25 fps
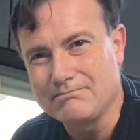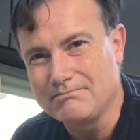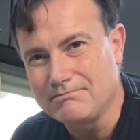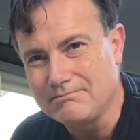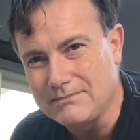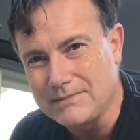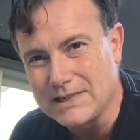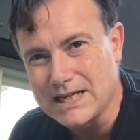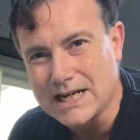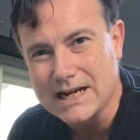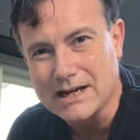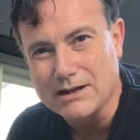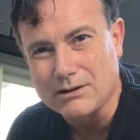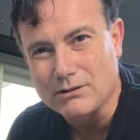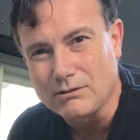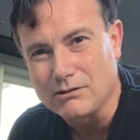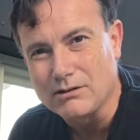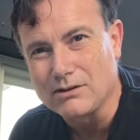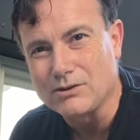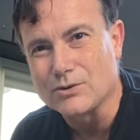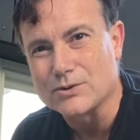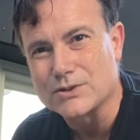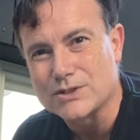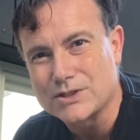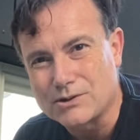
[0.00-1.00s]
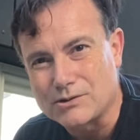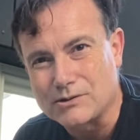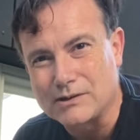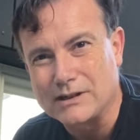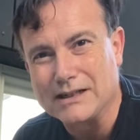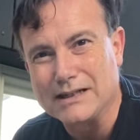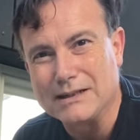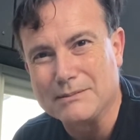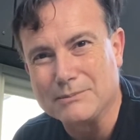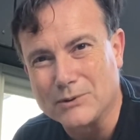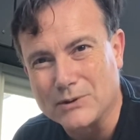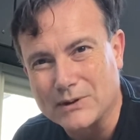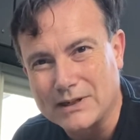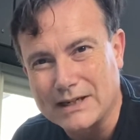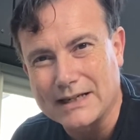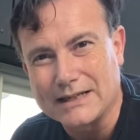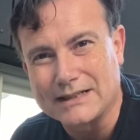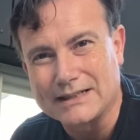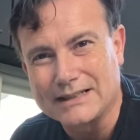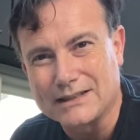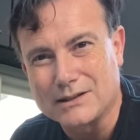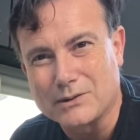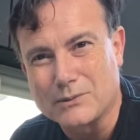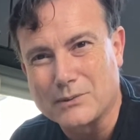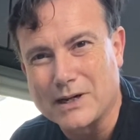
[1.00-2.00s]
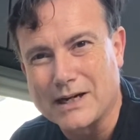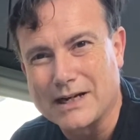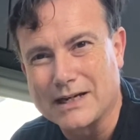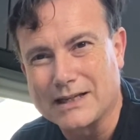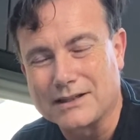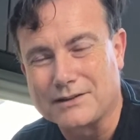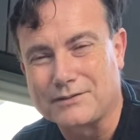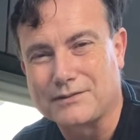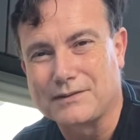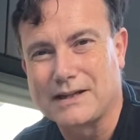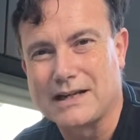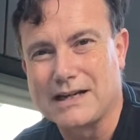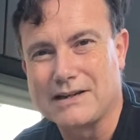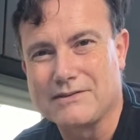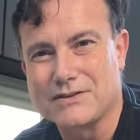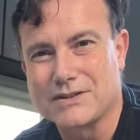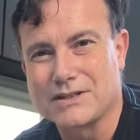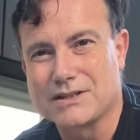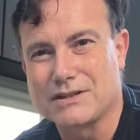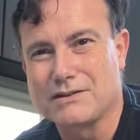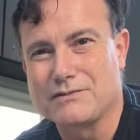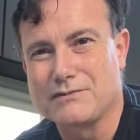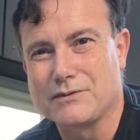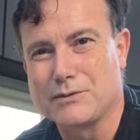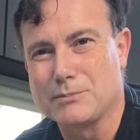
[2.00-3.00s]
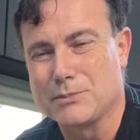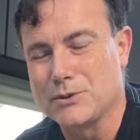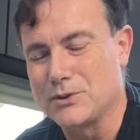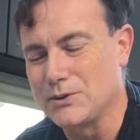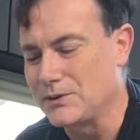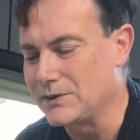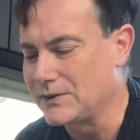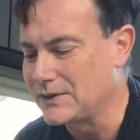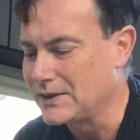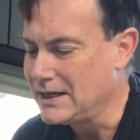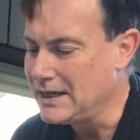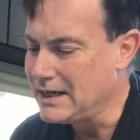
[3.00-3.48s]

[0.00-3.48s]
yell or scream or get in the way of the flavours of the vermouth.